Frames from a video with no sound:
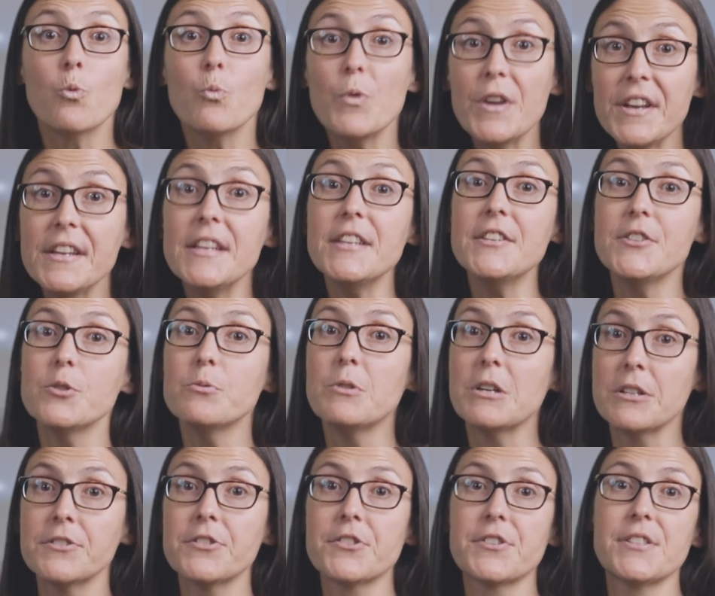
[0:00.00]
we need to
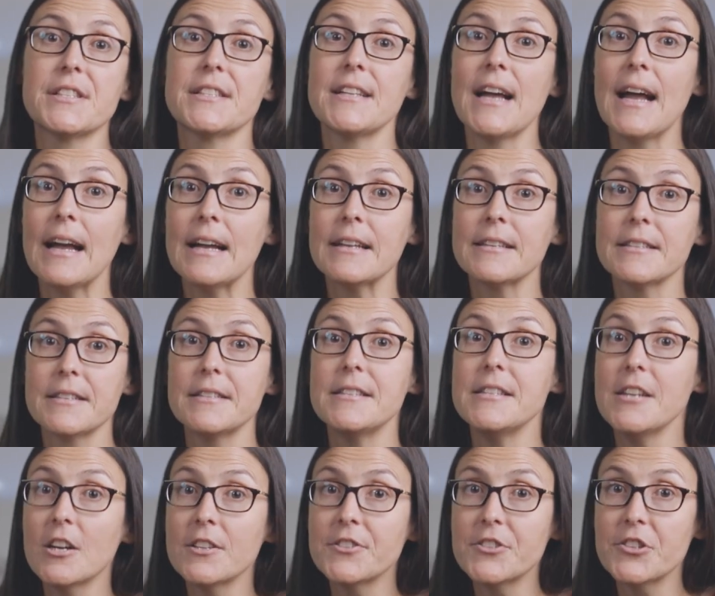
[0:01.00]
understand
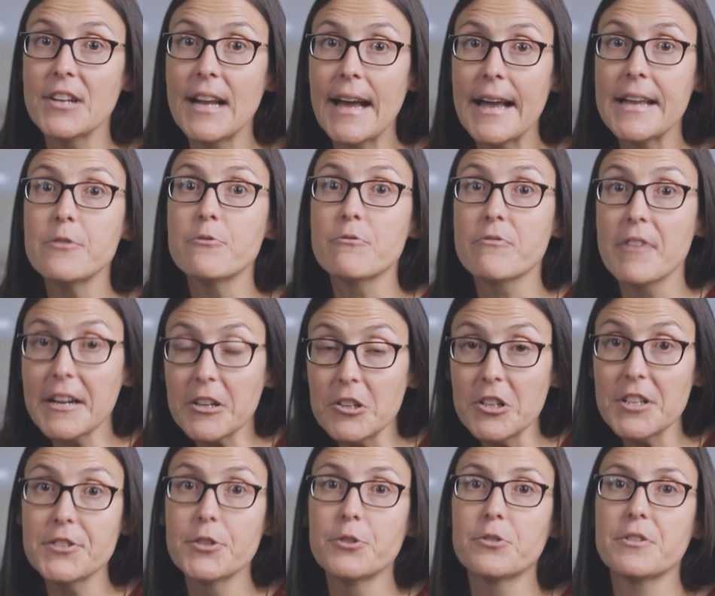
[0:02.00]
the underlying
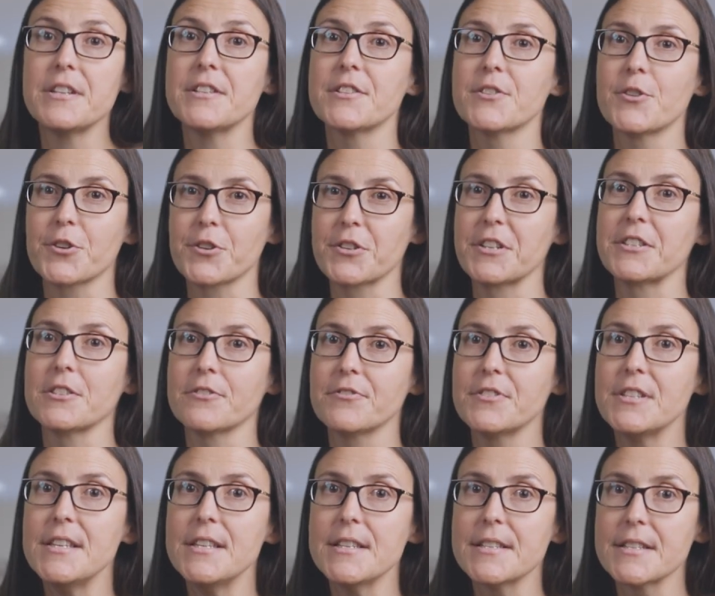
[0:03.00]
regulatory circuit of
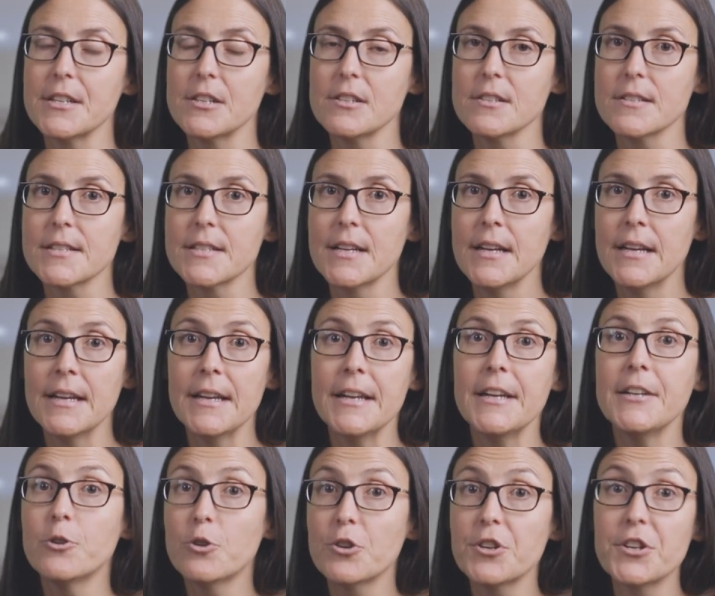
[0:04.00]
T cells
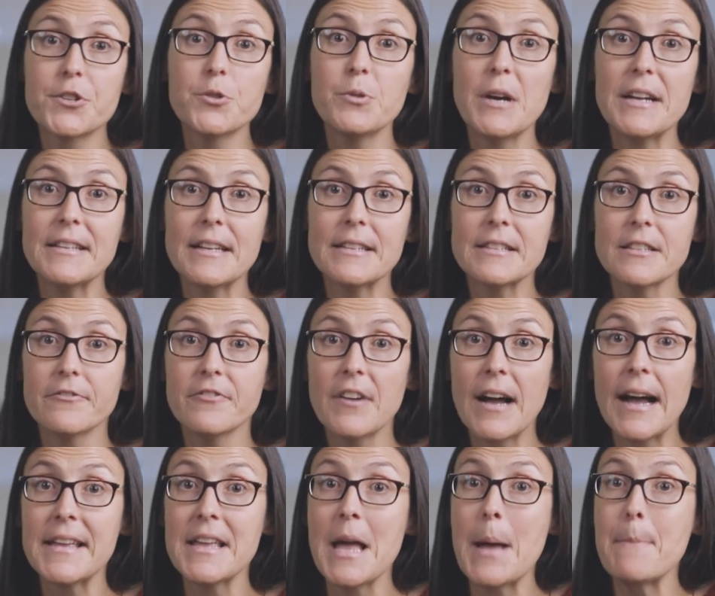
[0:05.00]
in order to
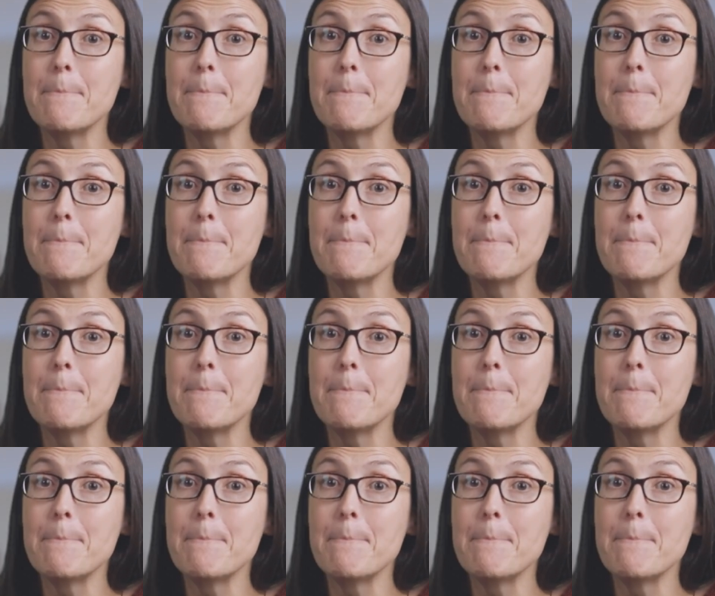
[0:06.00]
identify